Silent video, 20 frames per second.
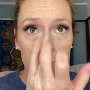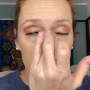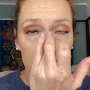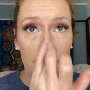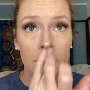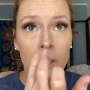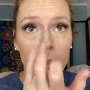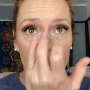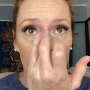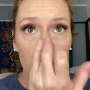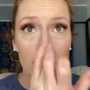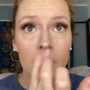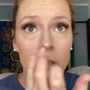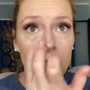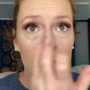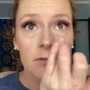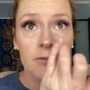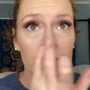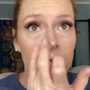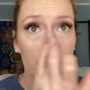Coconut
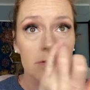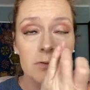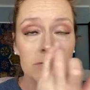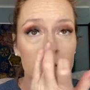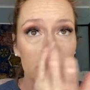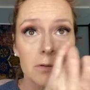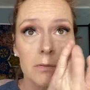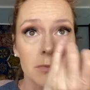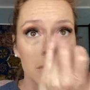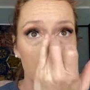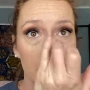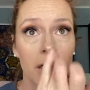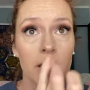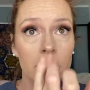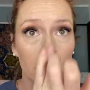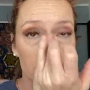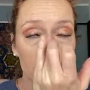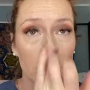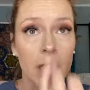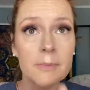infused illuminating
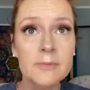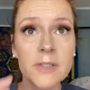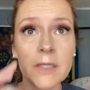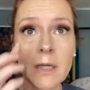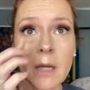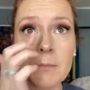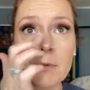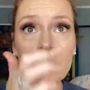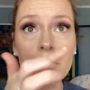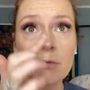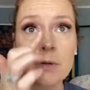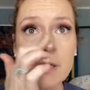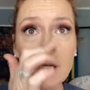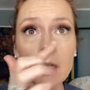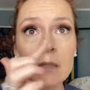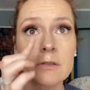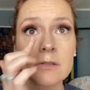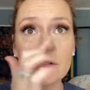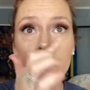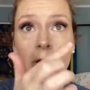glow drops. They come in three
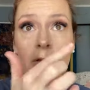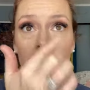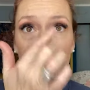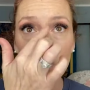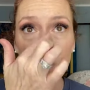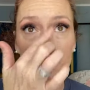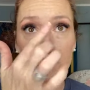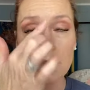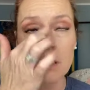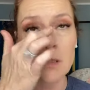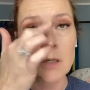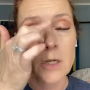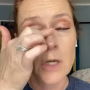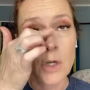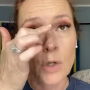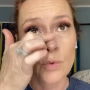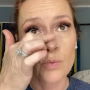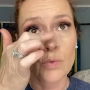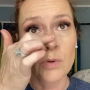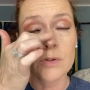colors, y'all. They come in
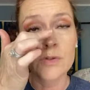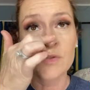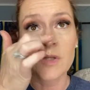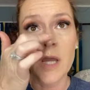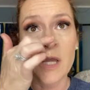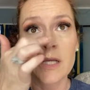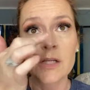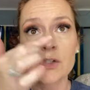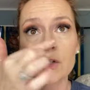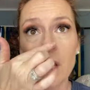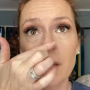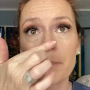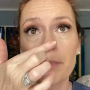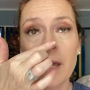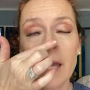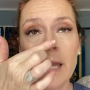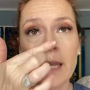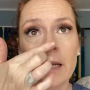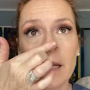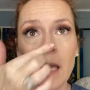rosé,
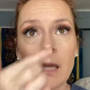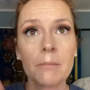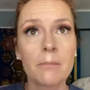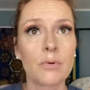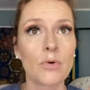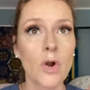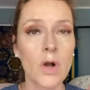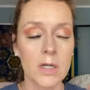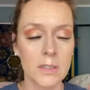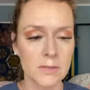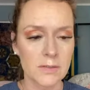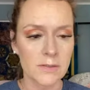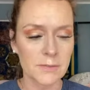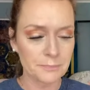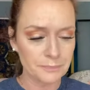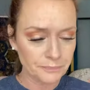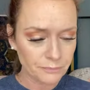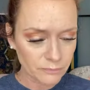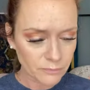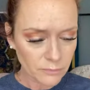champagne, and bronze.
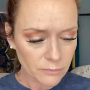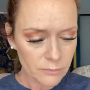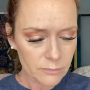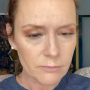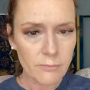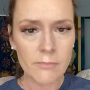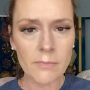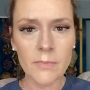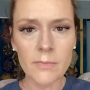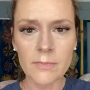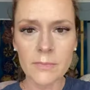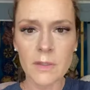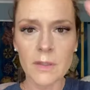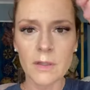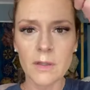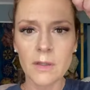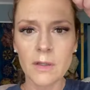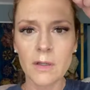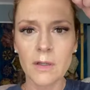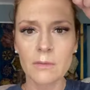
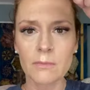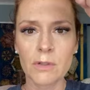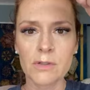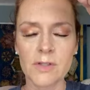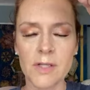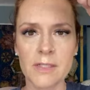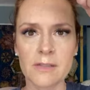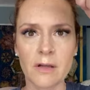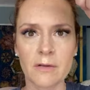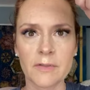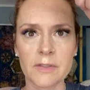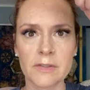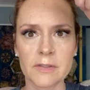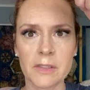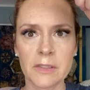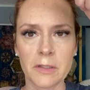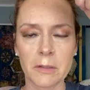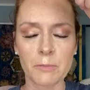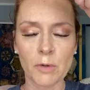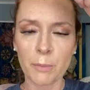Rosé is obviously a
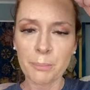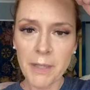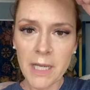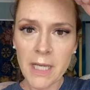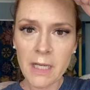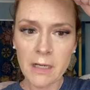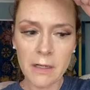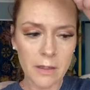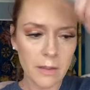little more pink.